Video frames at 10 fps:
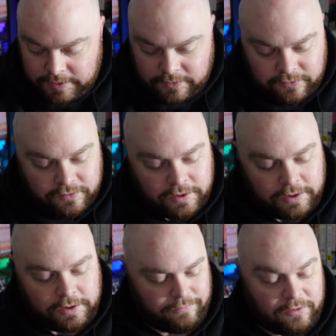
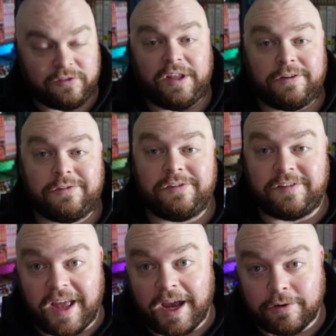this next
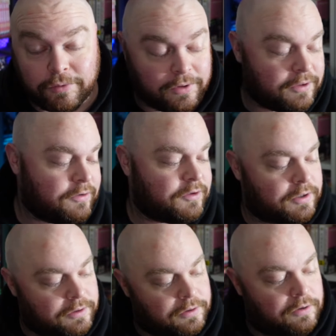stack really is
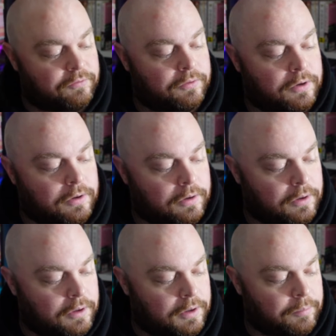gonna
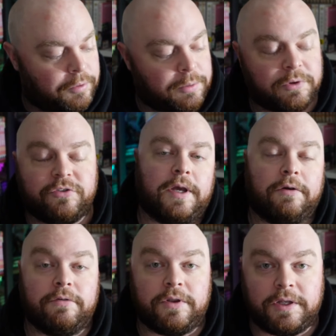cover pretty much
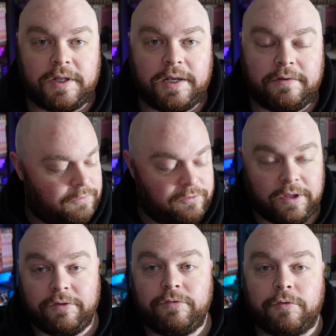everything that is
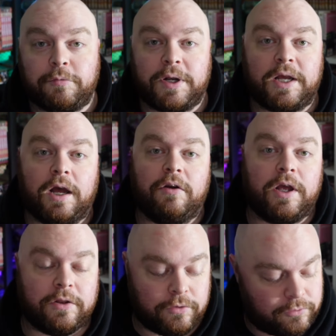left from what I got
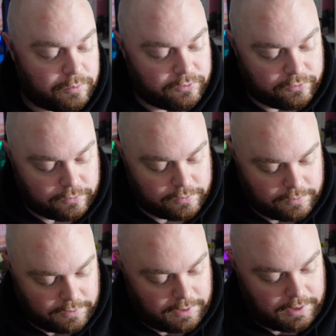at the used bookstore.
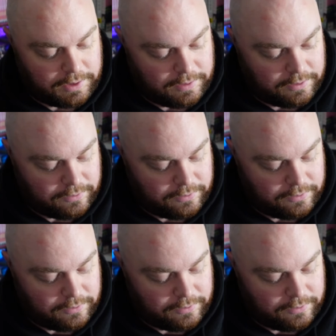And it